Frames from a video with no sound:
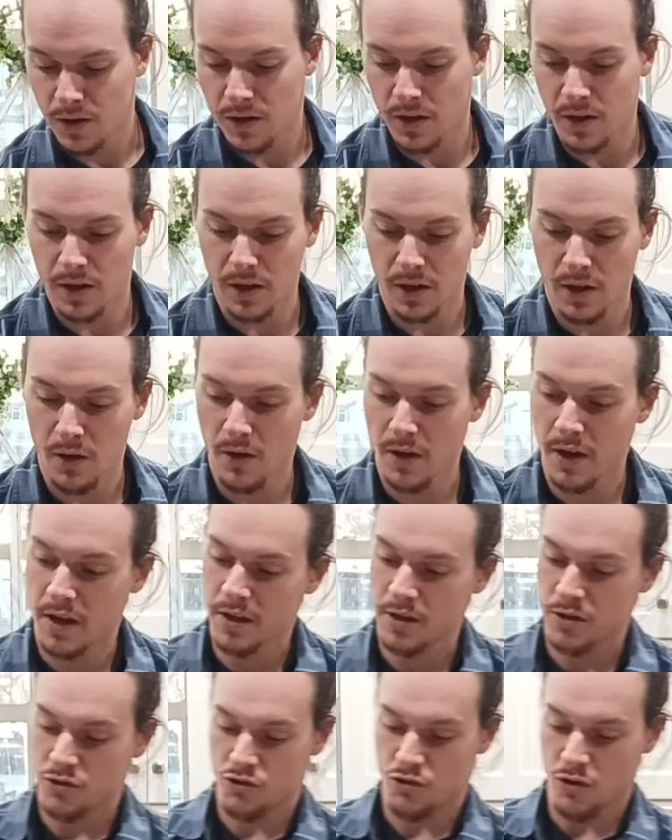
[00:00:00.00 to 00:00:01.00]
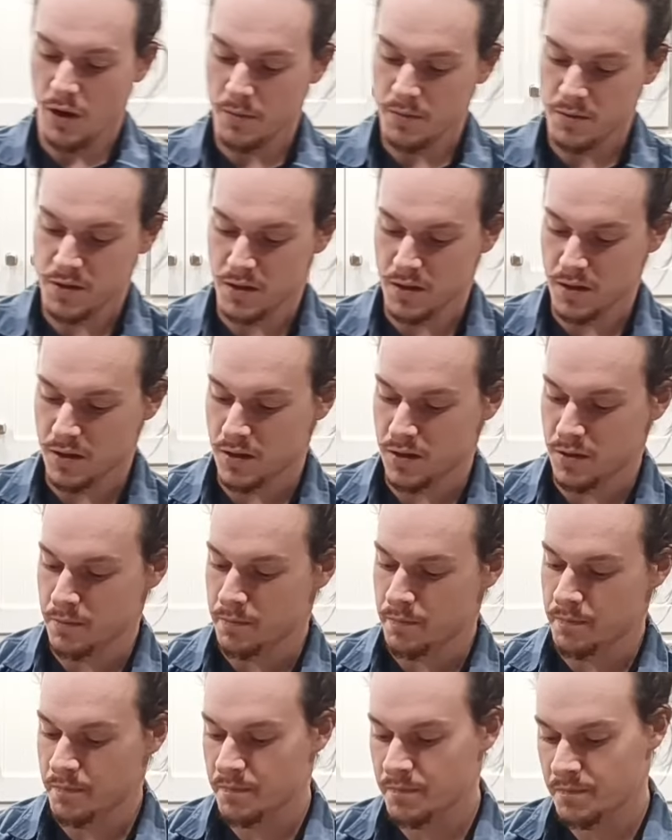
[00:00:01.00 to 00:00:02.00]
Gonna go ahead and drop
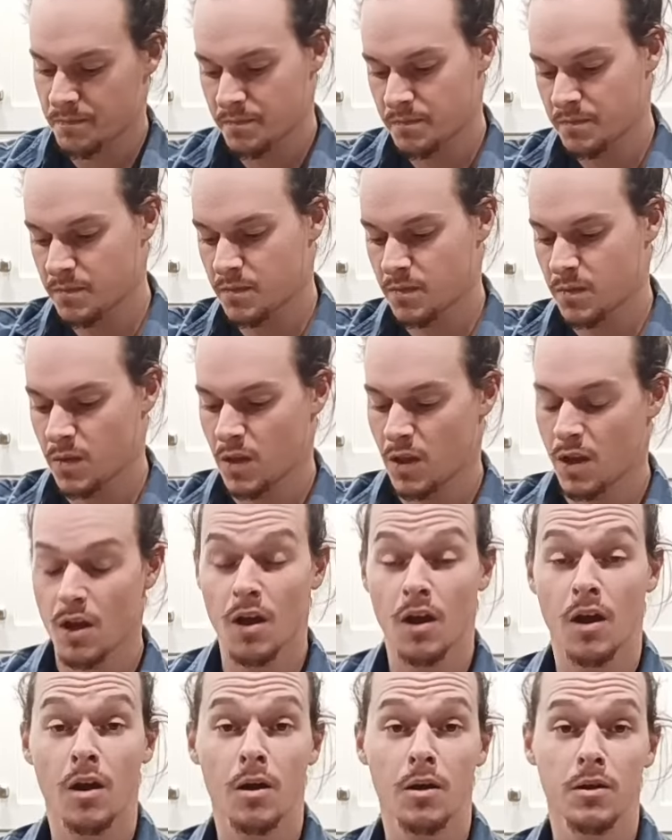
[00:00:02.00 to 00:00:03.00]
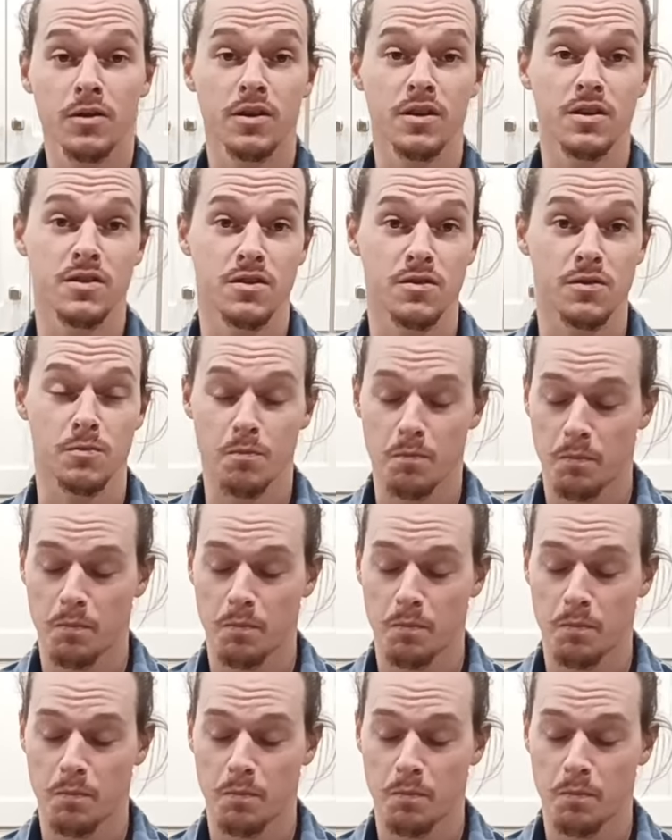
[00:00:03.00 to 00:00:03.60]
some, these are